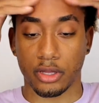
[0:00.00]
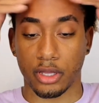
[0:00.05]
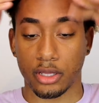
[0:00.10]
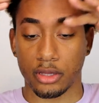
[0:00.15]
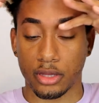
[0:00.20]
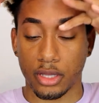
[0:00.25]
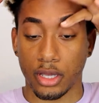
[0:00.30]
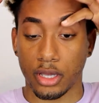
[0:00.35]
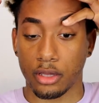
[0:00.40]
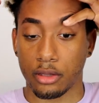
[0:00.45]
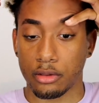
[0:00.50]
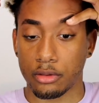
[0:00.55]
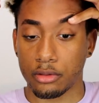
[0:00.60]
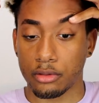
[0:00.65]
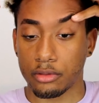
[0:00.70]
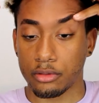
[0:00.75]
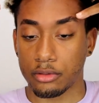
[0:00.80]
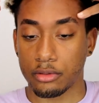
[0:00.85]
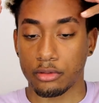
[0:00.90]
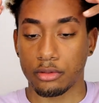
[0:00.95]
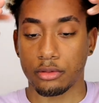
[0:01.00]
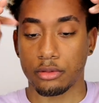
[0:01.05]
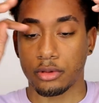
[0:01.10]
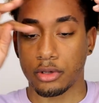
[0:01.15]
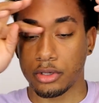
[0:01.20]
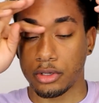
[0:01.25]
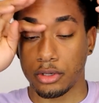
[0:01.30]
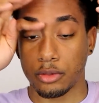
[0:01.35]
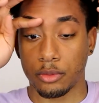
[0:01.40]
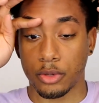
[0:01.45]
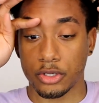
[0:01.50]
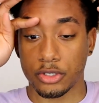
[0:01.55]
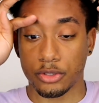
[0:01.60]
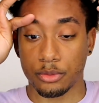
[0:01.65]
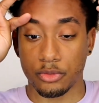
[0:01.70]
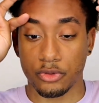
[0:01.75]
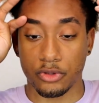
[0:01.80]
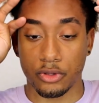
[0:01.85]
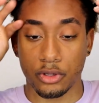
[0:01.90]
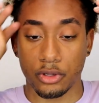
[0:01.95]
like that. Well, I'm gonna watch
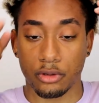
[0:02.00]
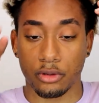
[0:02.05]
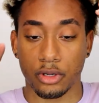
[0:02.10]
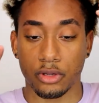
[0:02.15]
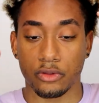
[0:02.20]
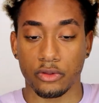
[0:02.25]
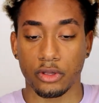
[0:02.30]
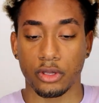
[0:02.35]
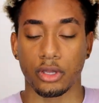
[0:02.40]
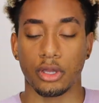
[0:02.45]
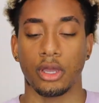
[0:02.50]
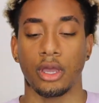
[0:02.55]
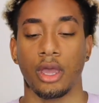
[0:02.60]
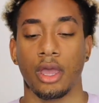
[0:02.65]
them still look crazy.